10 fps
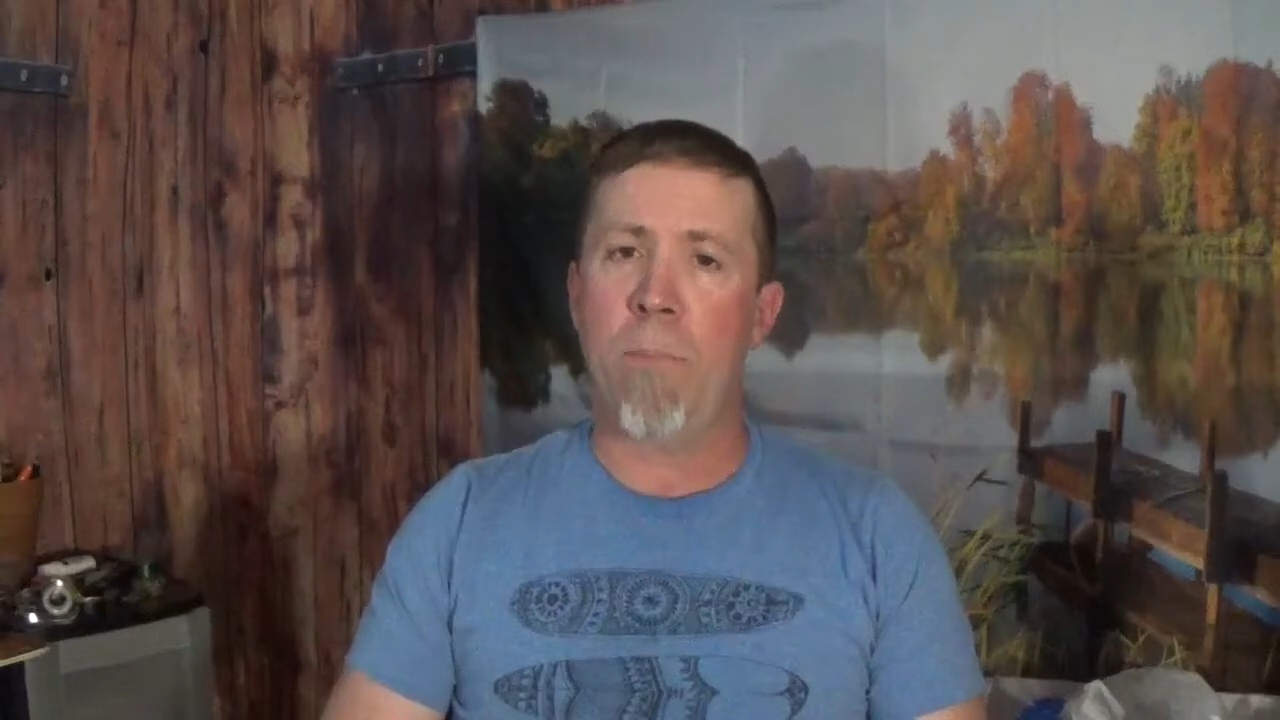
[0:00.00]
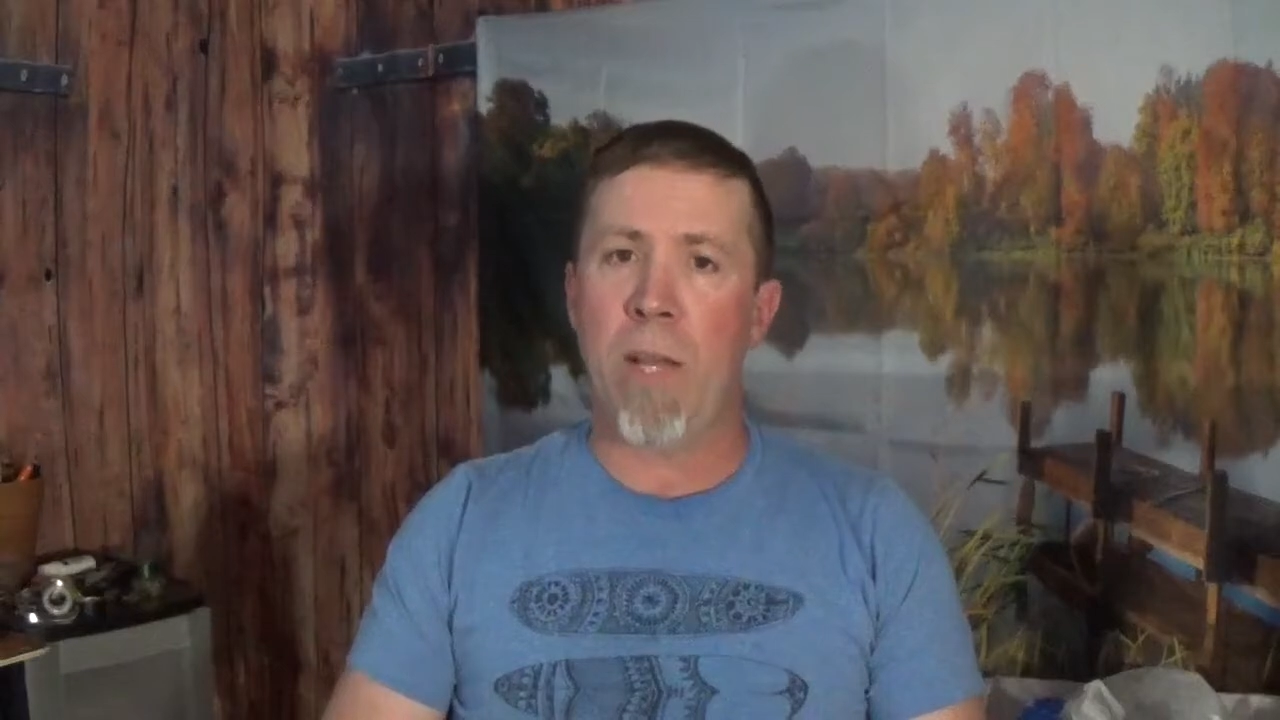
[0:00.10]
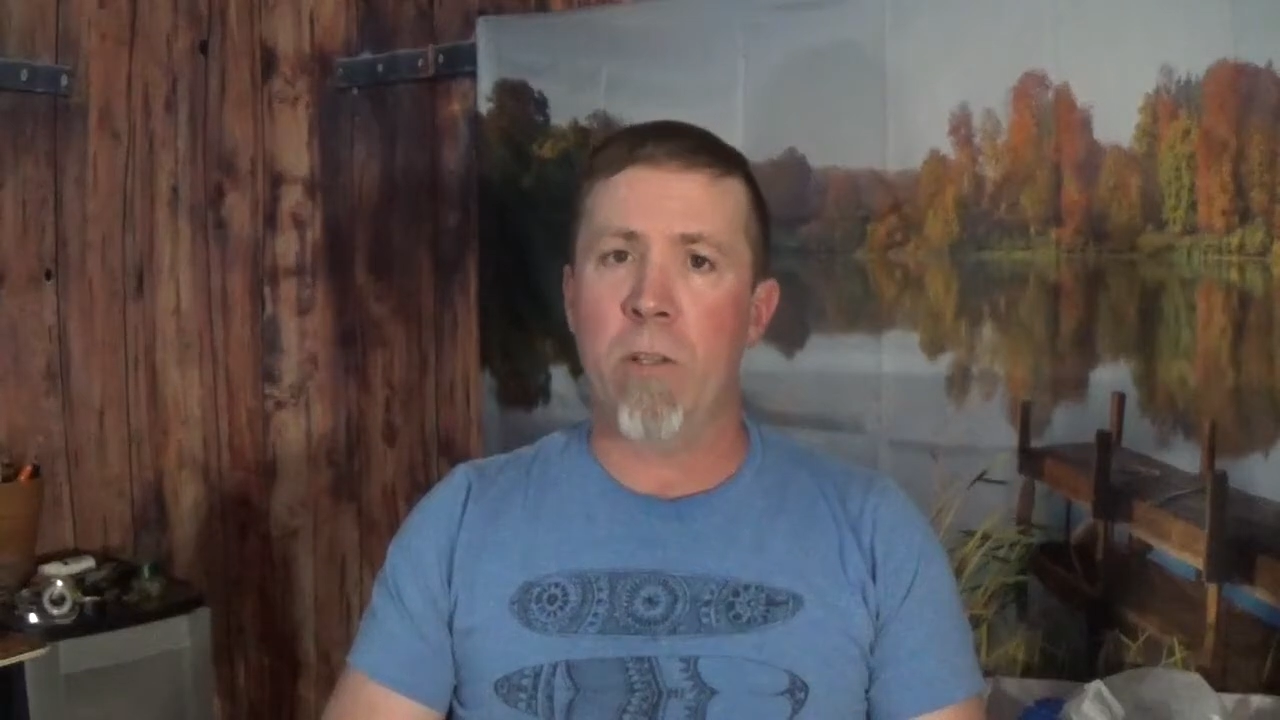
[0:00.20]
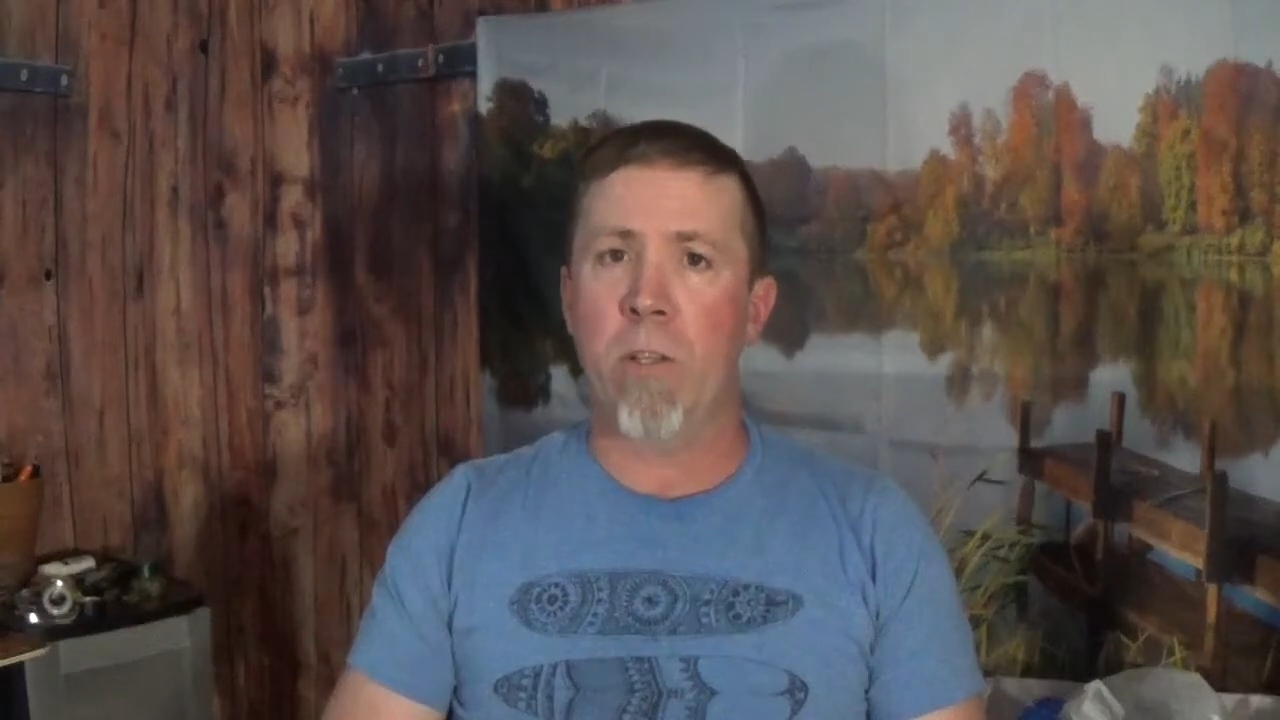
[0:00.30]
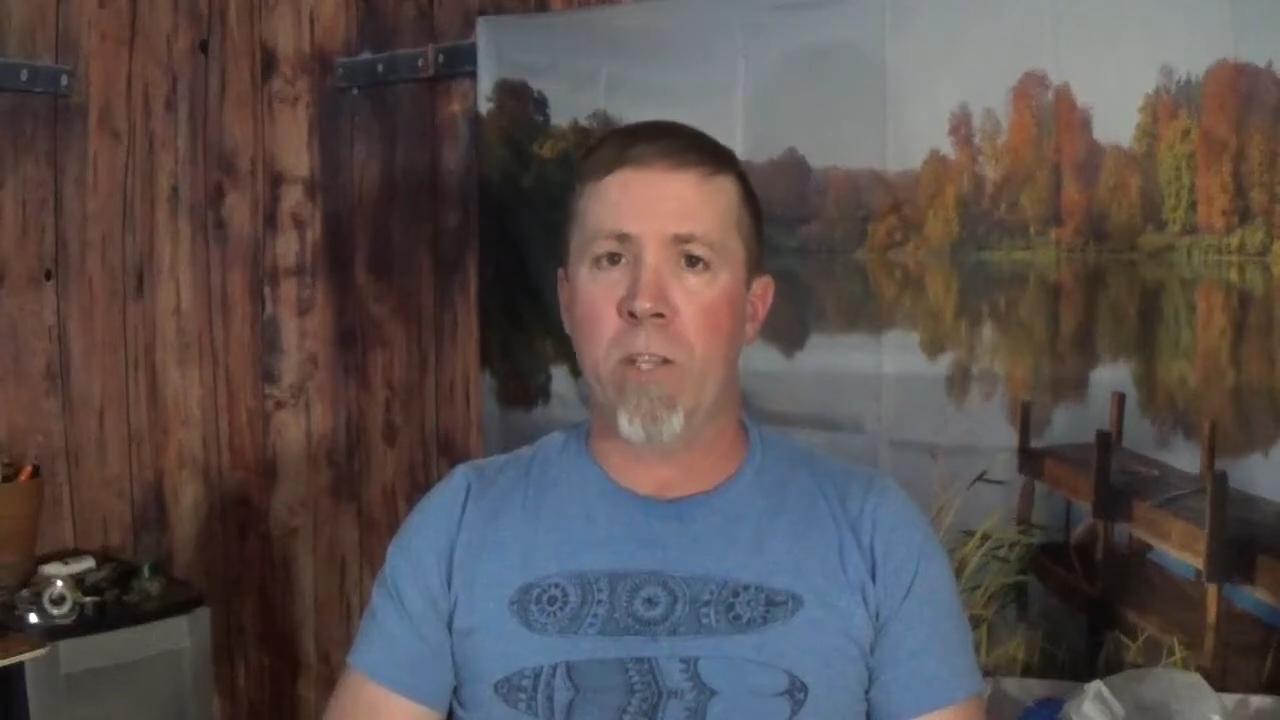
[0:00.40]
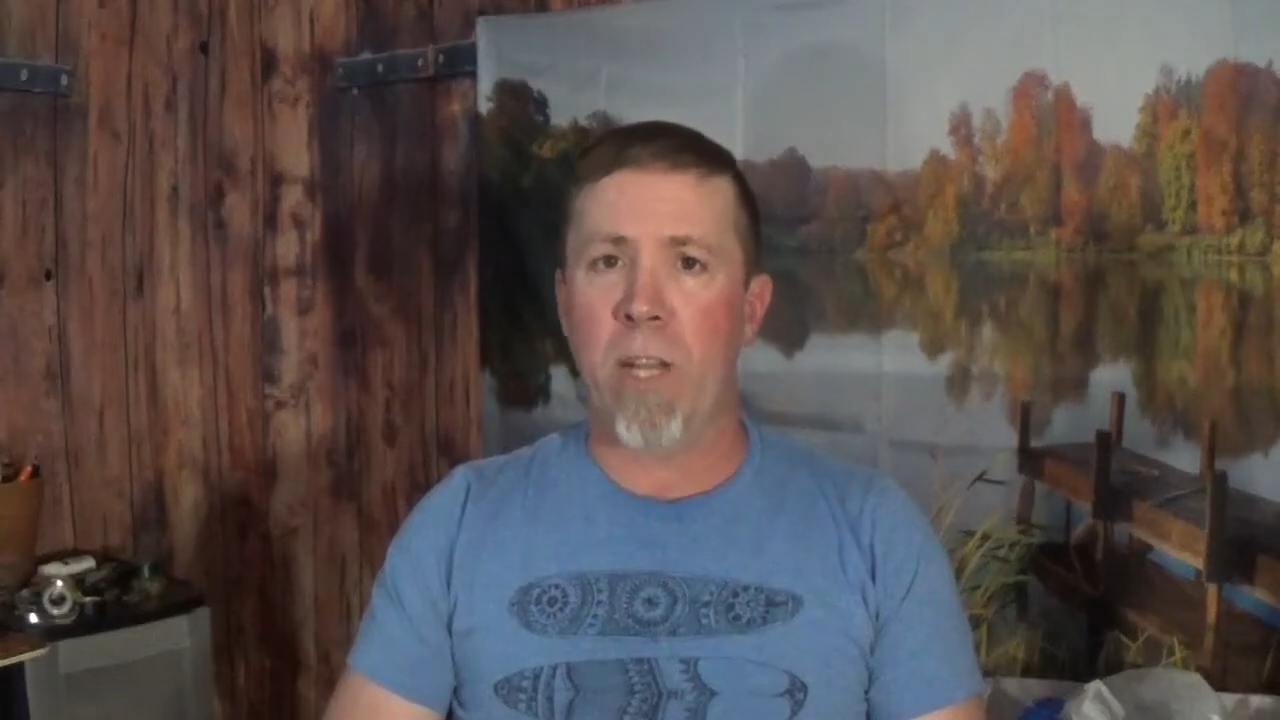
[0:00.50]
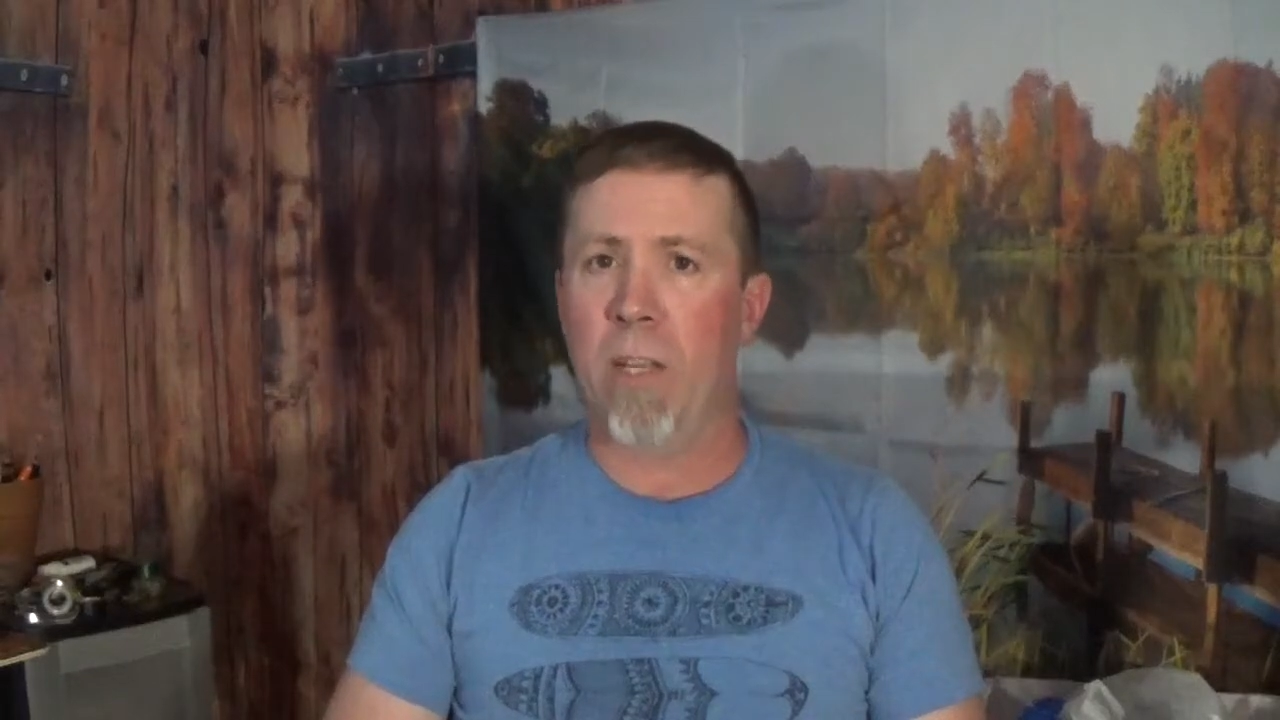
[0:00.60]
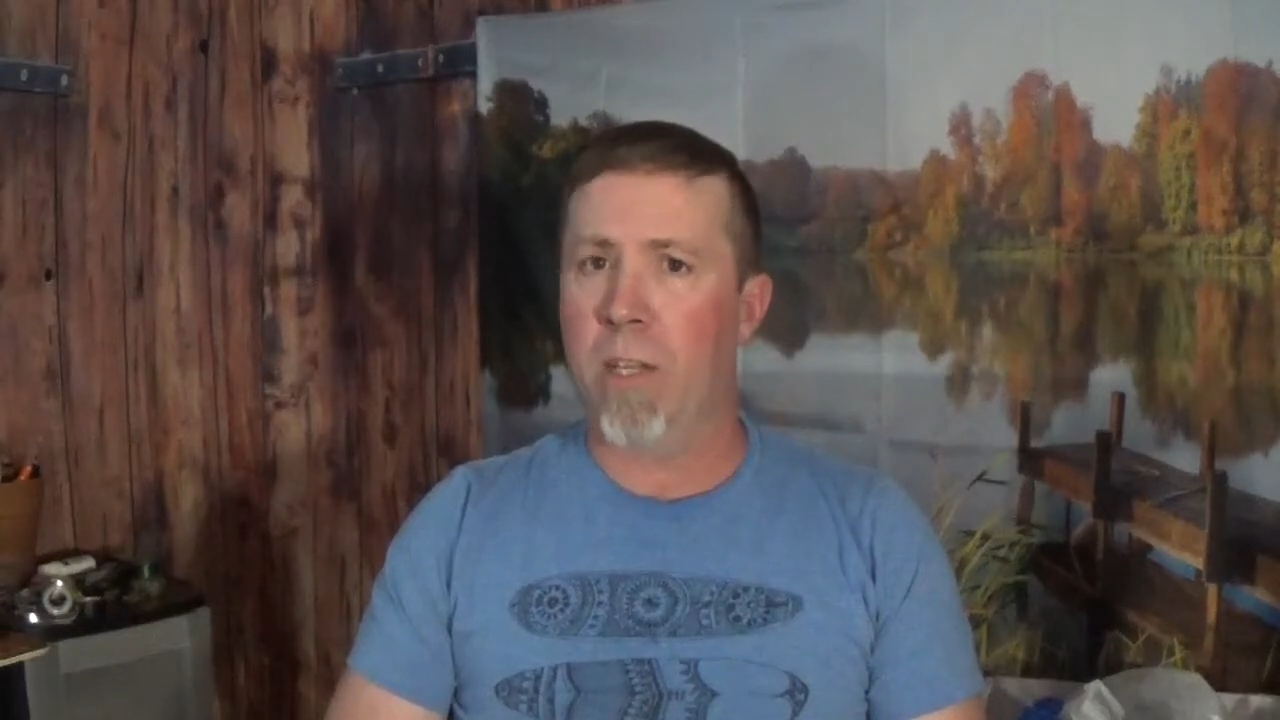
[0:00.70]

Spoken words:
down to say